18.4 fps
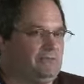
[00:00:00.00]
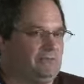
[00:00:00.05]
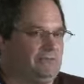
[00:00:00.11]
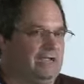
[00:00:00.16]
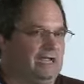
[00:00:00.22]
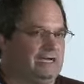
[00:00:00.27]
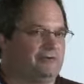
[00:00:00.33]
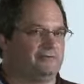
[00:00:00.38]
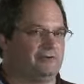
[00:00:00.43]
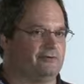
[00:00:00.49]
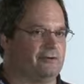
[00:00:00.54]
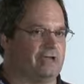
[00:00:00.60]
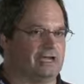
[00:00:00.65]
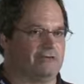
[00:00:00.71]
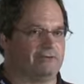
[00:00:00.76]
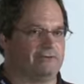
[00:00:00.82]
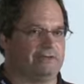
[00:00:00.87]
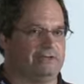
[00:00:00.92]
for Active
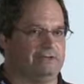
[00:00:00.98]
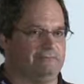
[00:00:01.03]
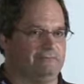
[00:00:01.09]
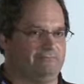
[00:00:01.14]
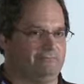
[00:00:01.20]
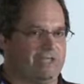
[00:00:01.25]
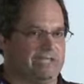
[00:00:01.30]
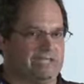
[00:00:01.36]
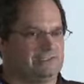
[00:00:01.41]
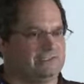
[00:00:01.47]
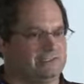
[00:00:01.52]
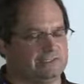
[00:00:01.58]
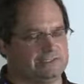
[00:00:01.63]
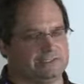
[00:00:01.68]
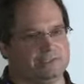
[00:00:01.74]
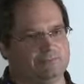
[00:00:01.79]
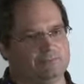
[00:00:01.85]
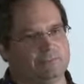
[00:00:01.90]
Directory-based
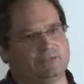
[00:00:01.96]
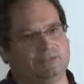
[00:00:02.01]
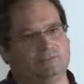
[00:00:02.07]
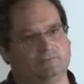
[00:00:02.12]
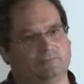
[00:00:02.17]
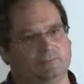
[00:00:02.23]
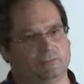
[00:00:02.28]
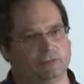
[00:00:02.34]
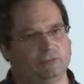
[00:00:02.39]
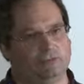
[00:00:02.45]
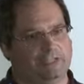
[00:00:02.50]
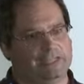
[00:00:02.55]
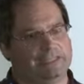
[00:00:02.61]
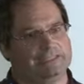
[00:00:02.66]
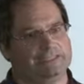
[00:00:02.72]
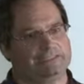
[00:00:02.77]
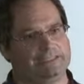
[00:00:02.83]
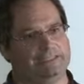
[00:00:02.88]
systems, look
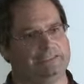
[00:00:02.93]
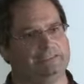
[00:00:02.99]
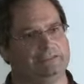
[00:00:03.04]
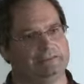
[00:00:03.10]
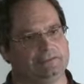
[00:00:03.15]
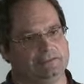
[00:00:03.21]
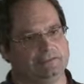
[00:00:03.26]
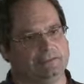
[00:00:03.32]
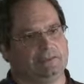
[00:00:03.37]
like SIDs.